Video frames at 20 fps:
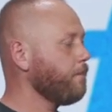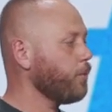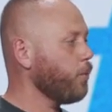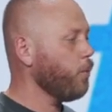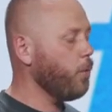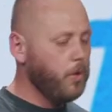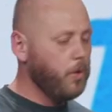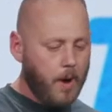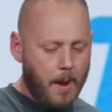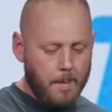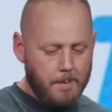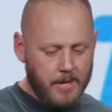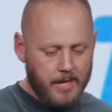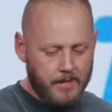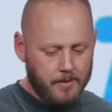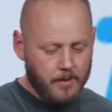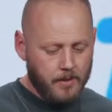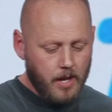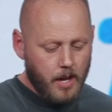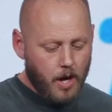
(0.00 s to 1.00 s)
What do I
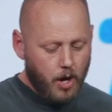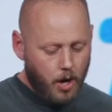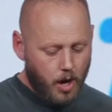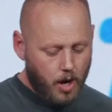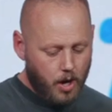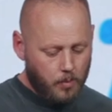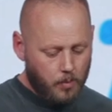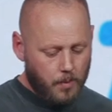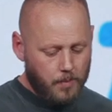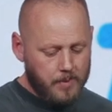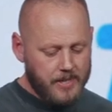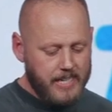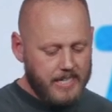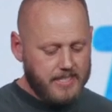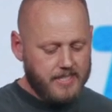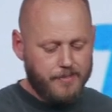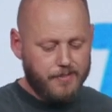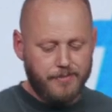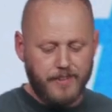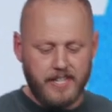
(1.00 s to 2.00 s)
mean? When we get
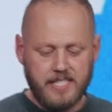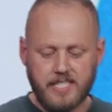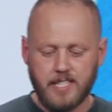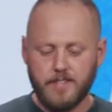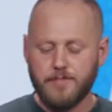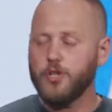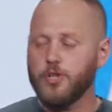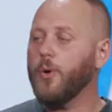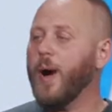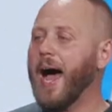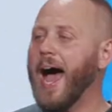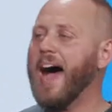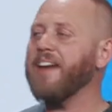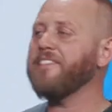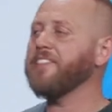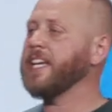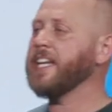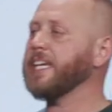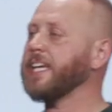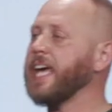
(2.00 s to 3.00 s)
defensive, you have
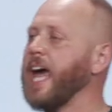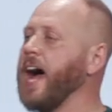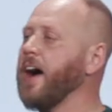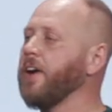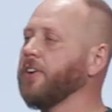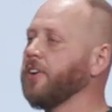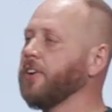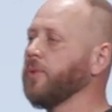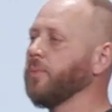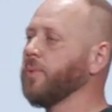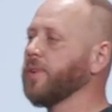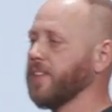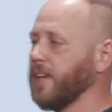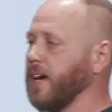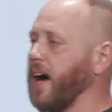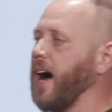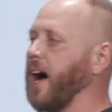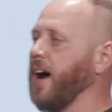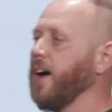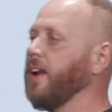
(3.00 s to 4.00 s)
an encounter with
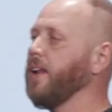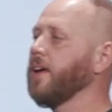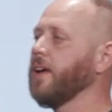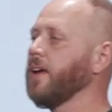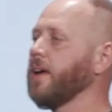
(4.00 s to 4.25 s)
God.